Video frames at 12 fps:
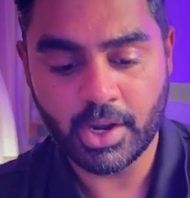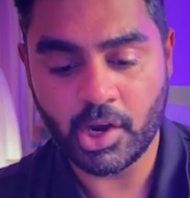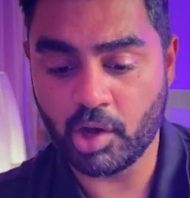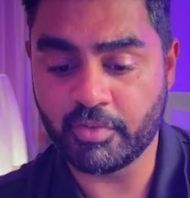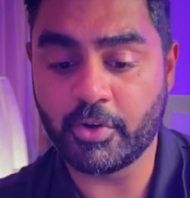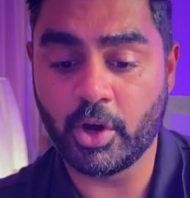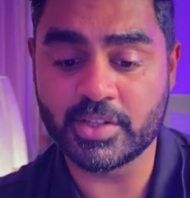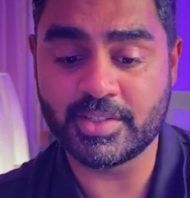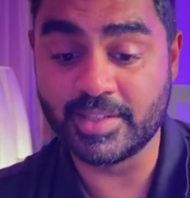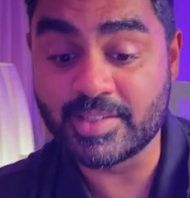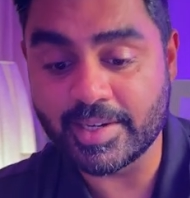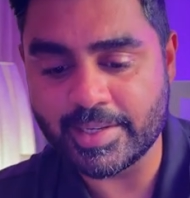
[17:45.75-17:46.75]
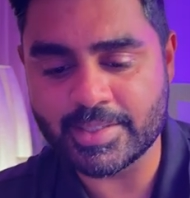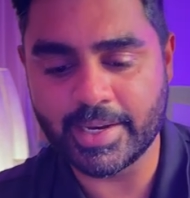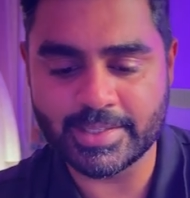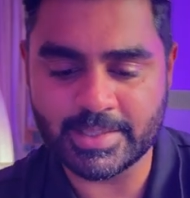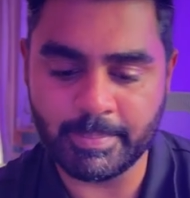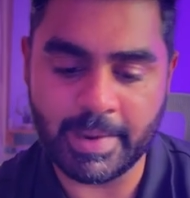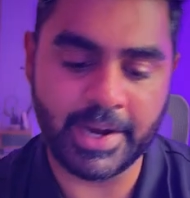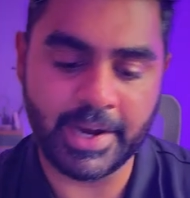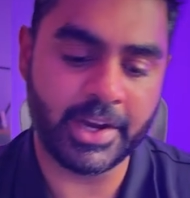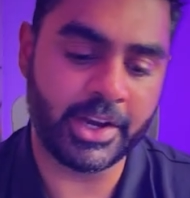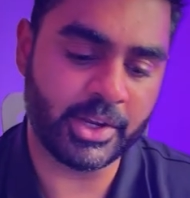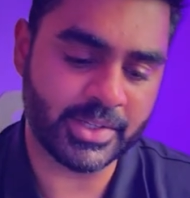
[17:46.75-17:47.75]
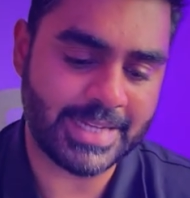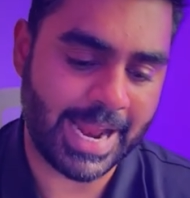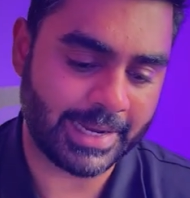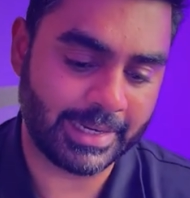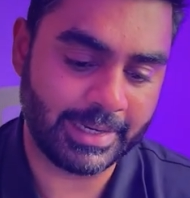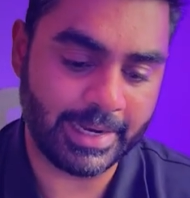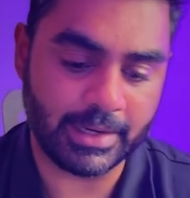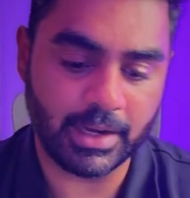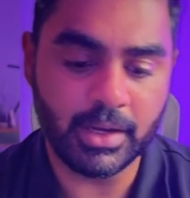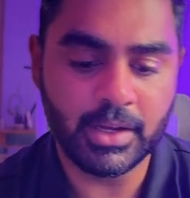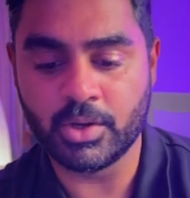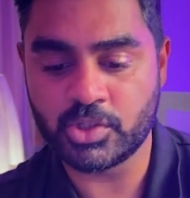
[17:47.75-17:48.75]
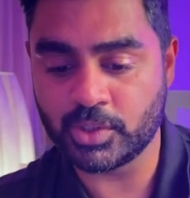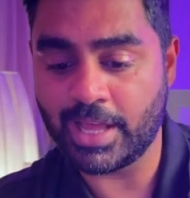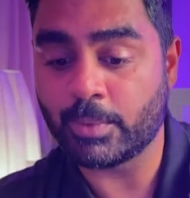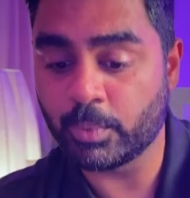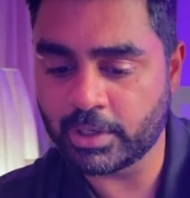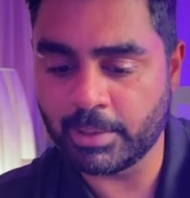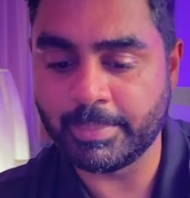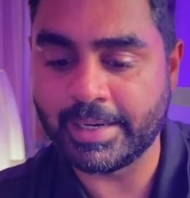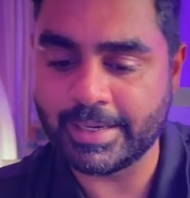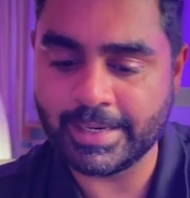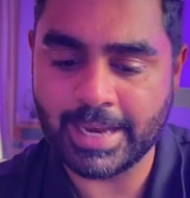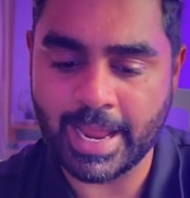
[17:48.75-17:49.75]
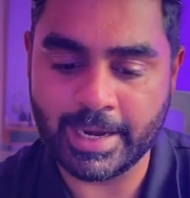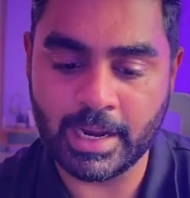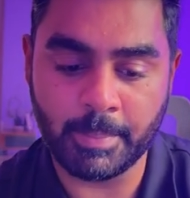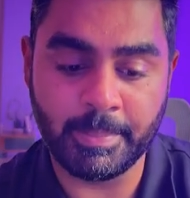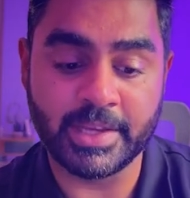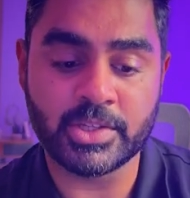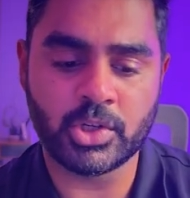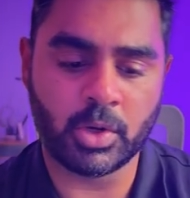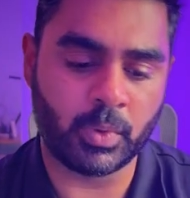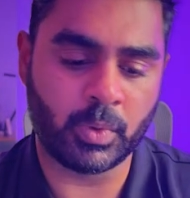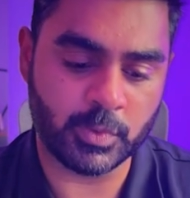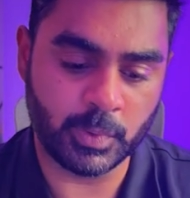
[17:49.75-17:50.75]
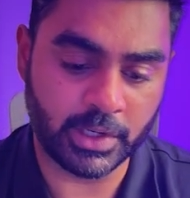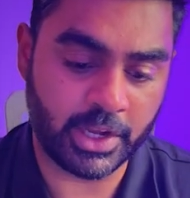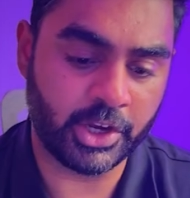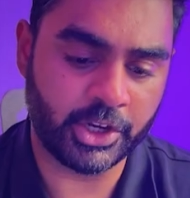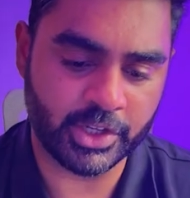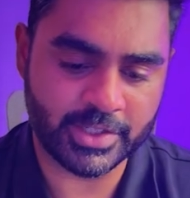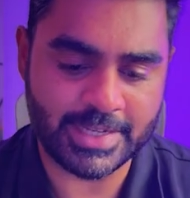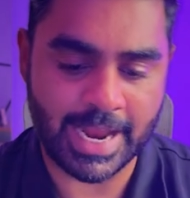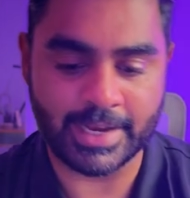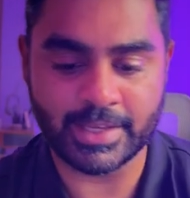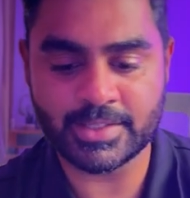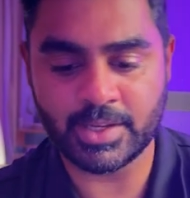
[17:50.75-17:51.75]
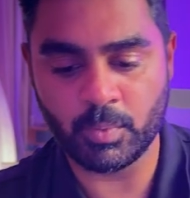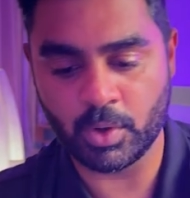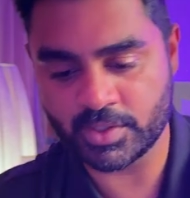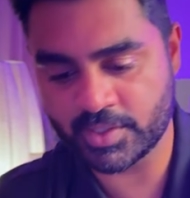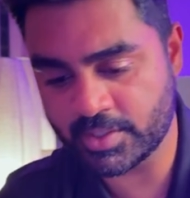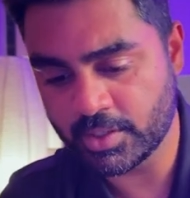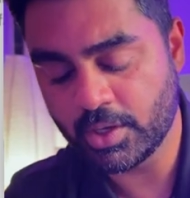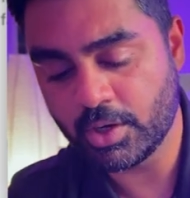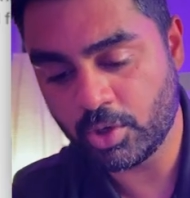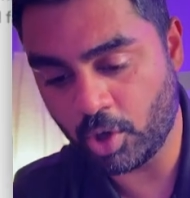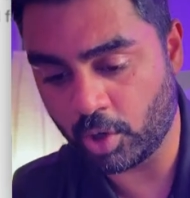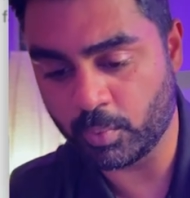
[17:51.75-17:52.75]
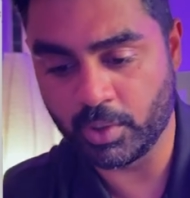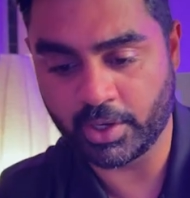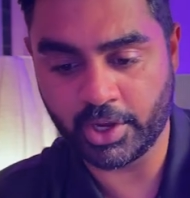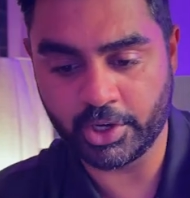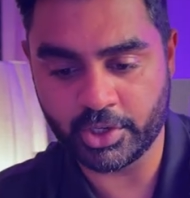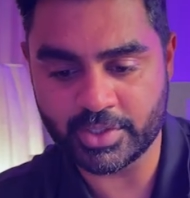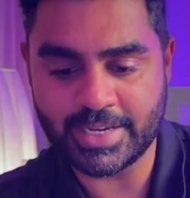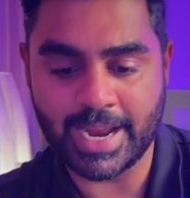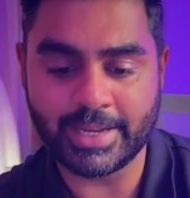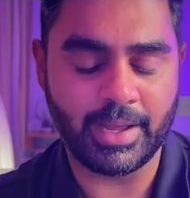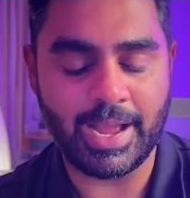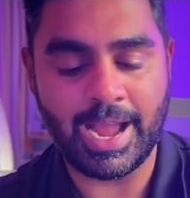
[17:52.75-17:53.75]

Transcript: Now, of course, this reasoning is embedded in your static data, so that would completely line up based on what's working in your statics and what's not working in your statics.